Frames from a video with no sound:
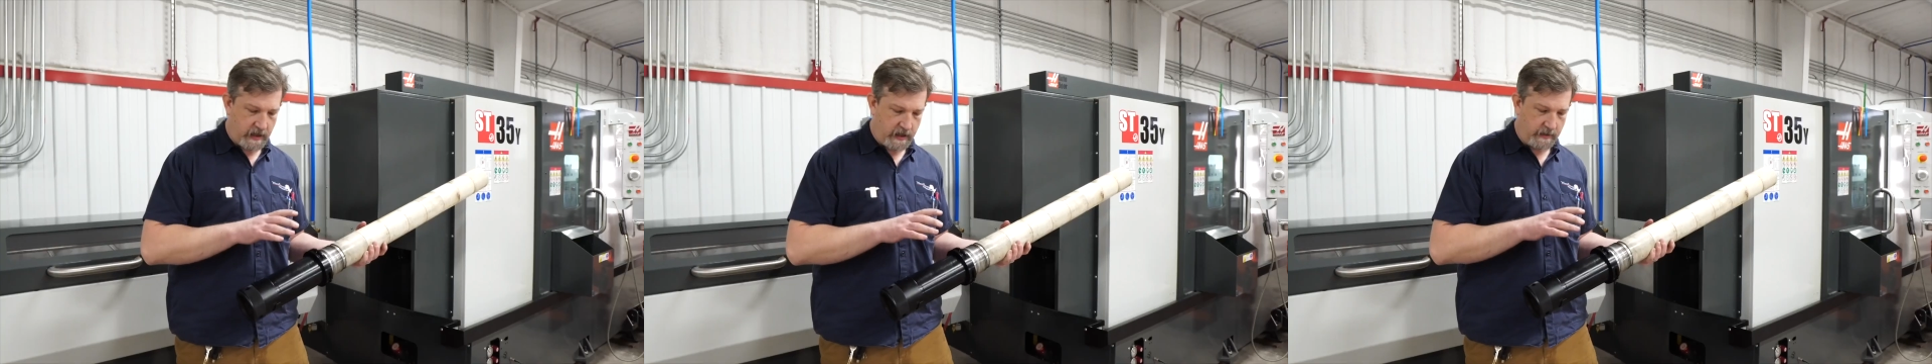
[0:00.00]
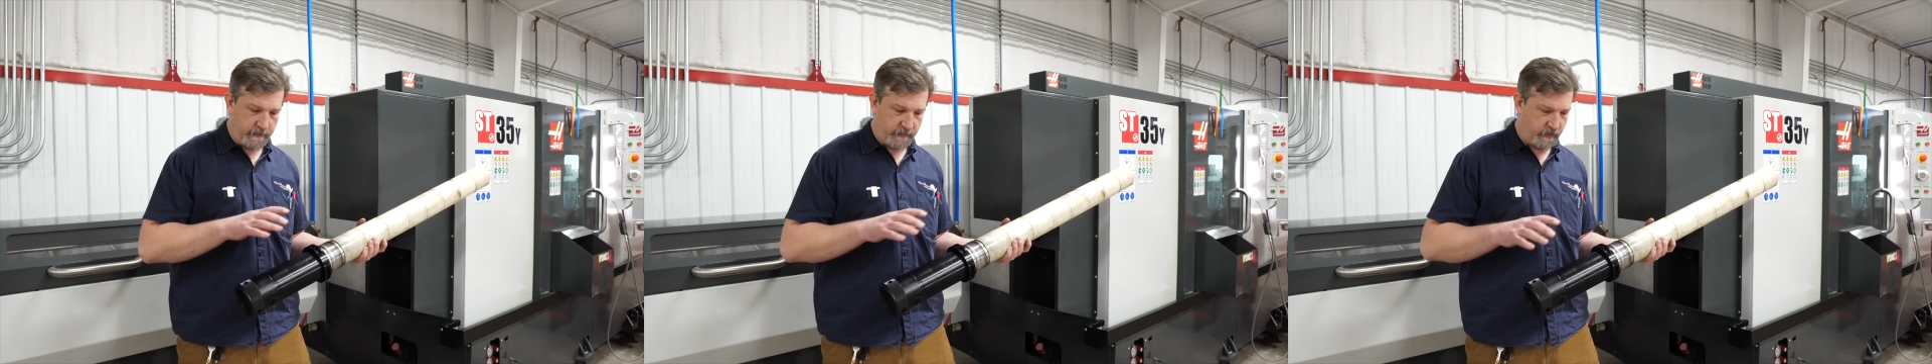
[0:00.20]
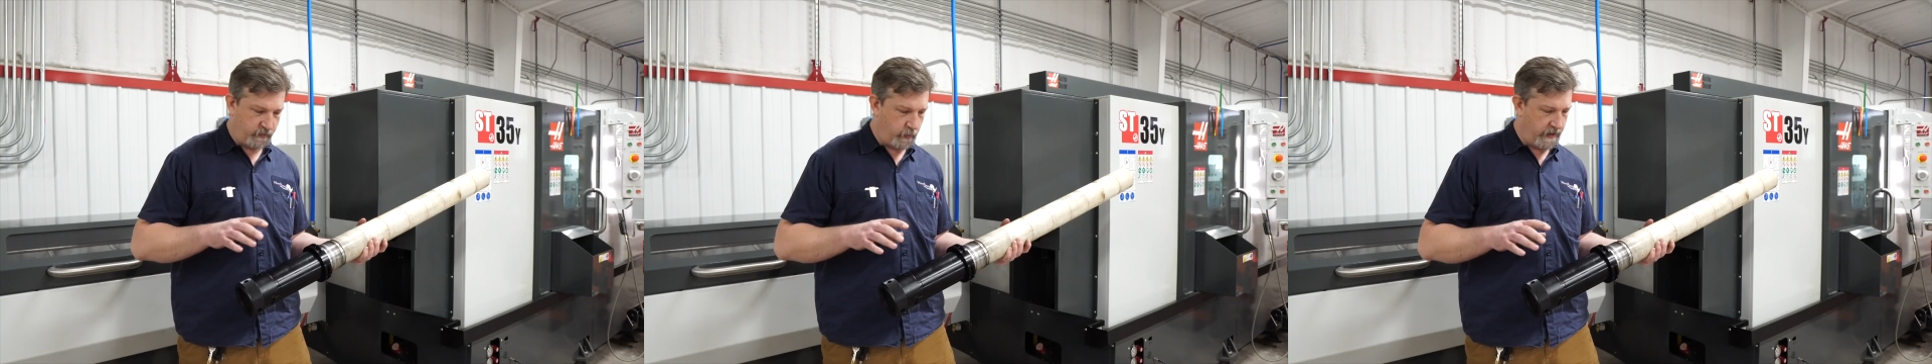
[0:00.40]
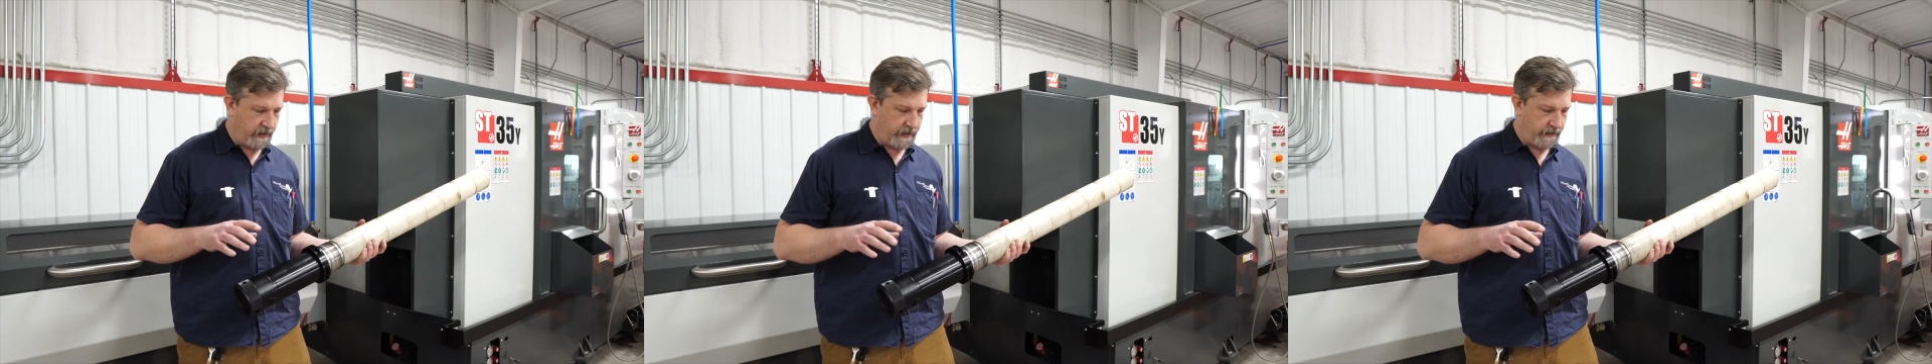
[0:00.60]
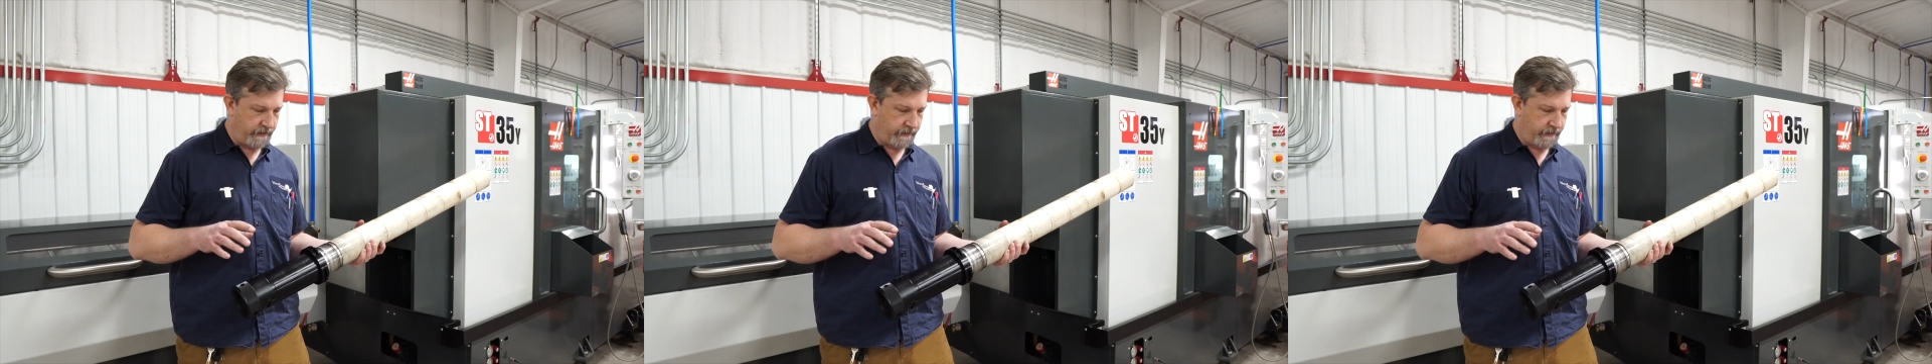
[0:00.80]
comes
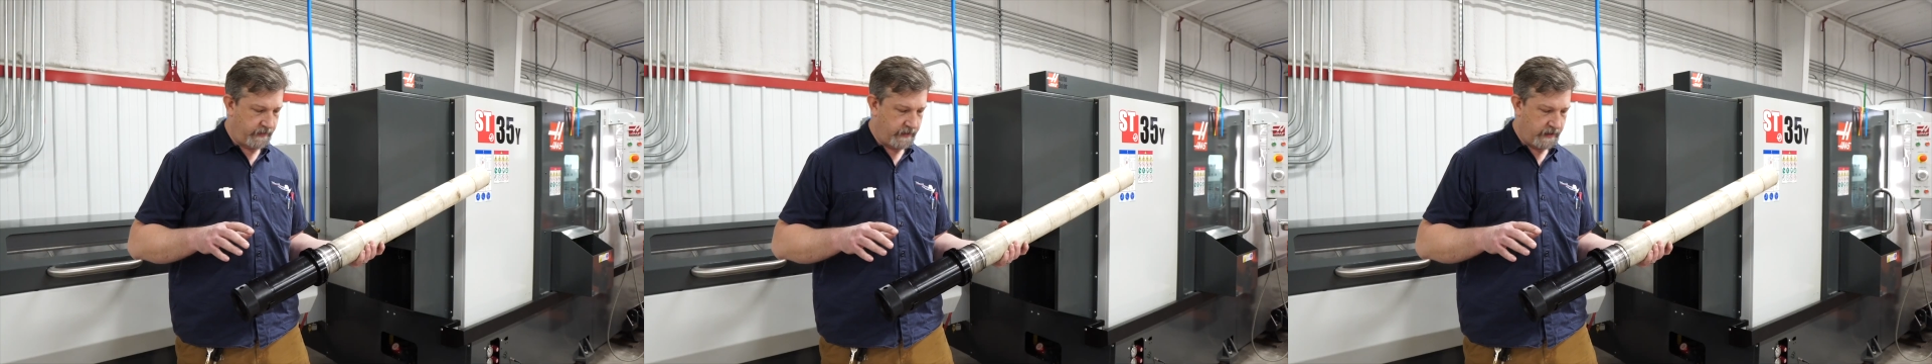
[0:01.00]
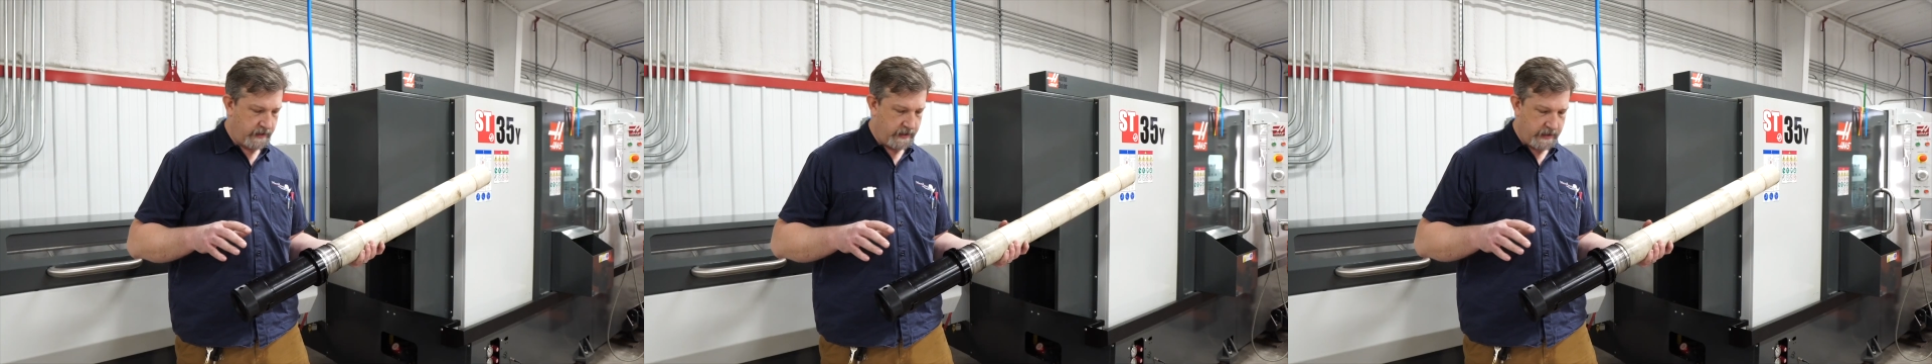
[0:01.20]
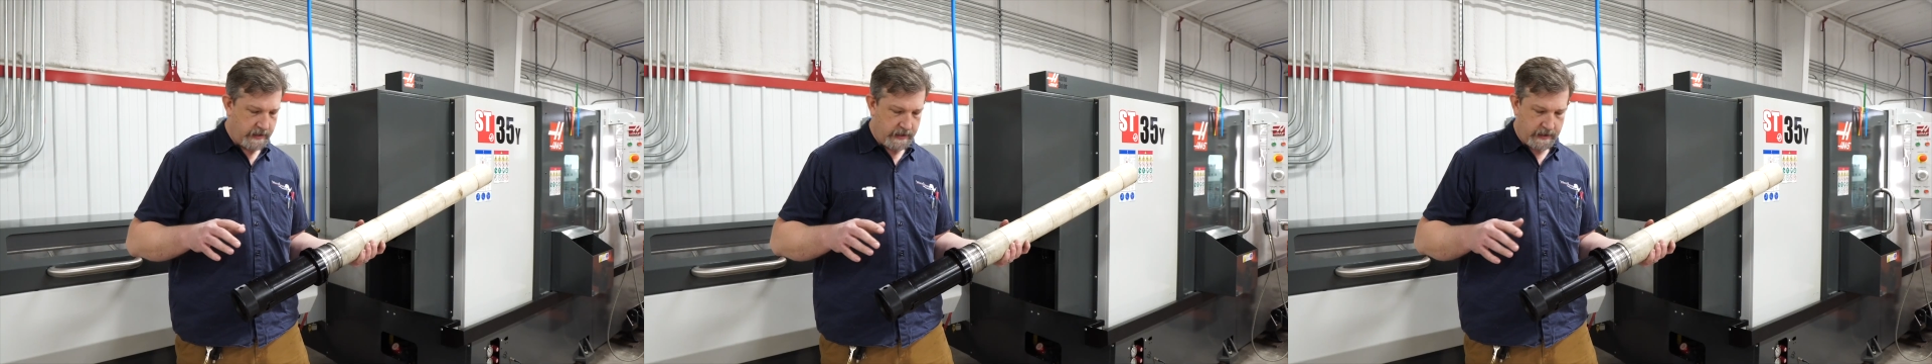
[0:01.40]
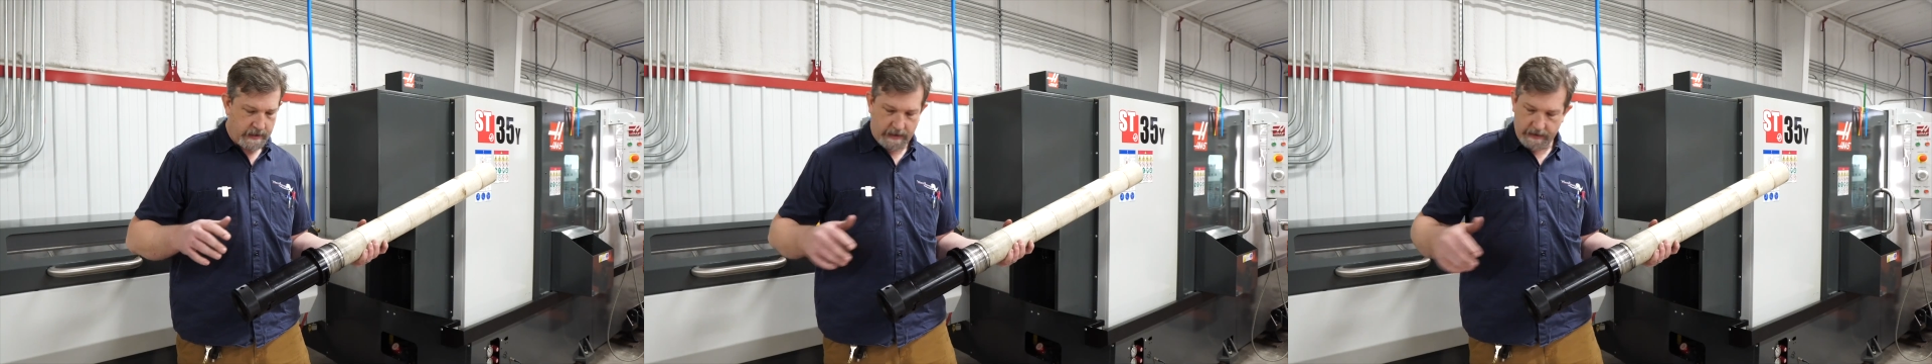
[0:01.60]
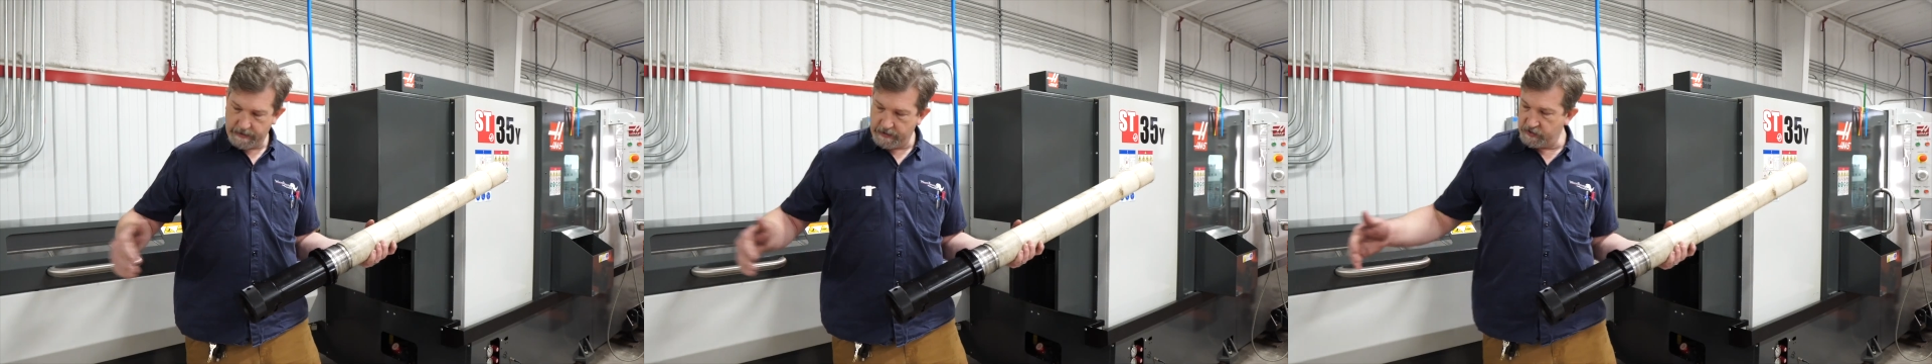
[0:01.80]
with
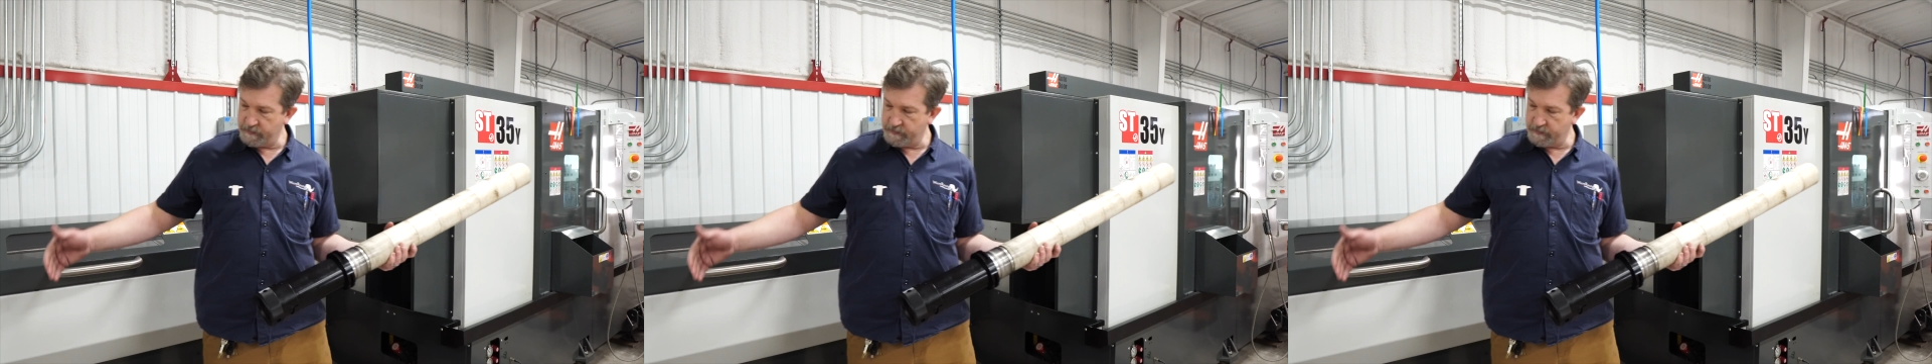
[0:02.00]
the